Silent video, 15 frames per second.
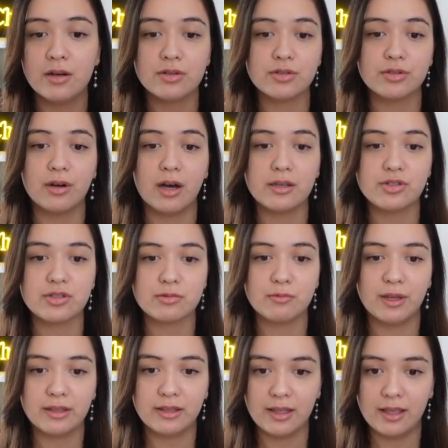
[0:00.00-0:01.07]
So I just
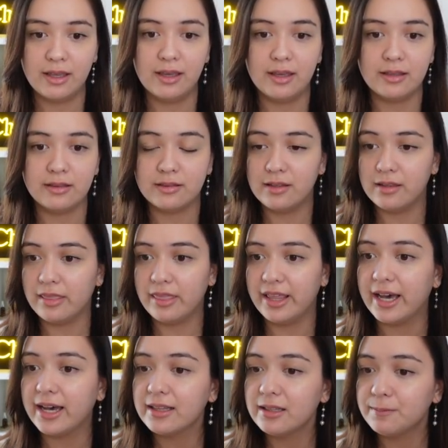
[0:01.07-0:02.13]
went and did
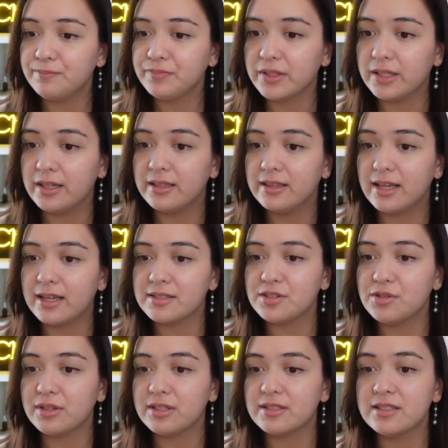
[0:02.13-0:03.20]
that. And as
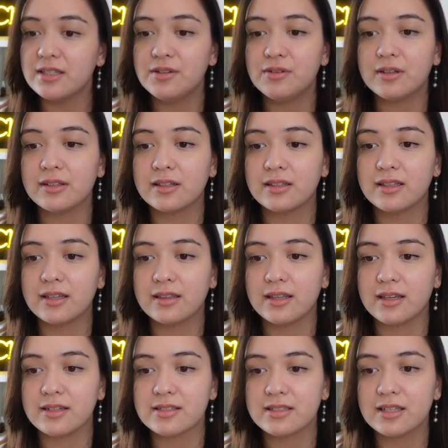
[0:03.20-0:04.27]
you can see, you can click
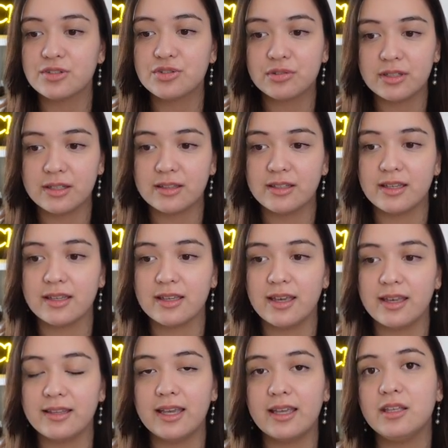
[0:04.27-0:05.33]
like a scheduling link,
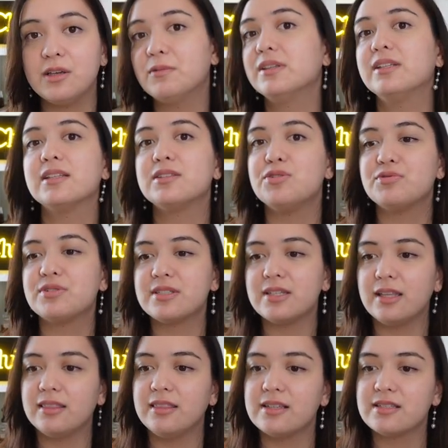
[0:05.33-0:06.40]
and anyone that you
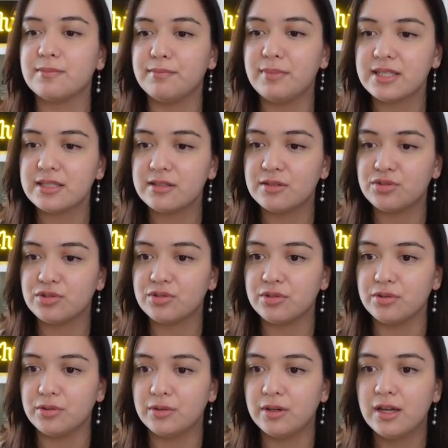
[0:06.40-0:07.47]
send this message
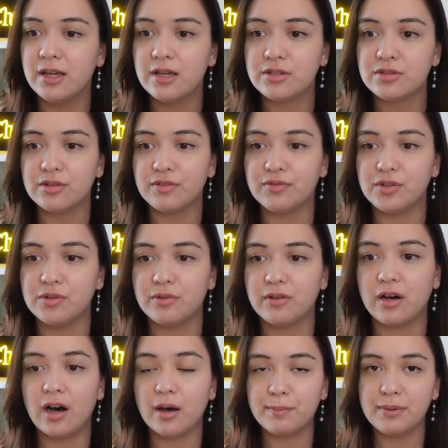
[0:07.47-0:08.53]
to. So if you
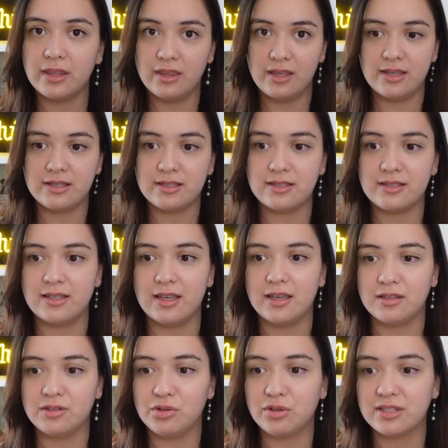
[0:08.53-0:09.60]
copy this
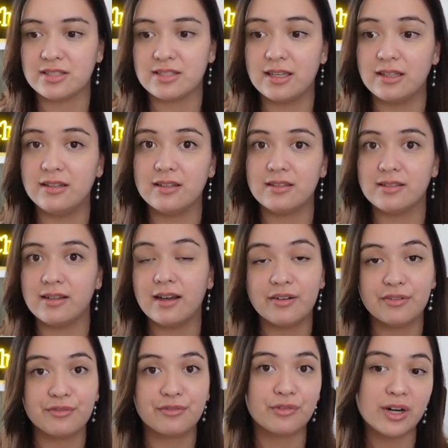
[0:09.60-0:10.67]
and you can send it to a
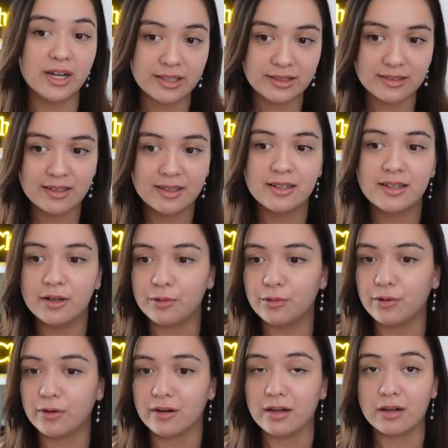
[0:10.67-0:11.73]
friend
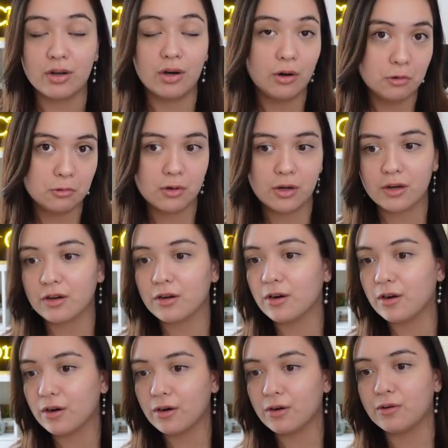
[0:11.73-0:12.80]
or a
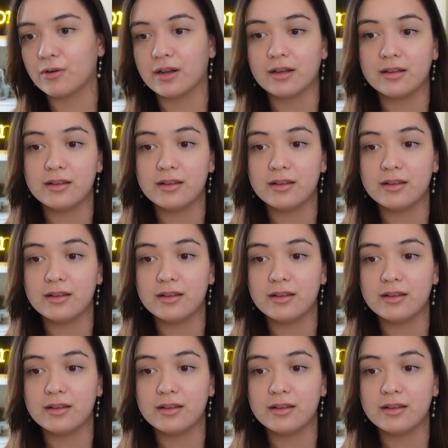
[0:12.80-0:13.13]
coworker or a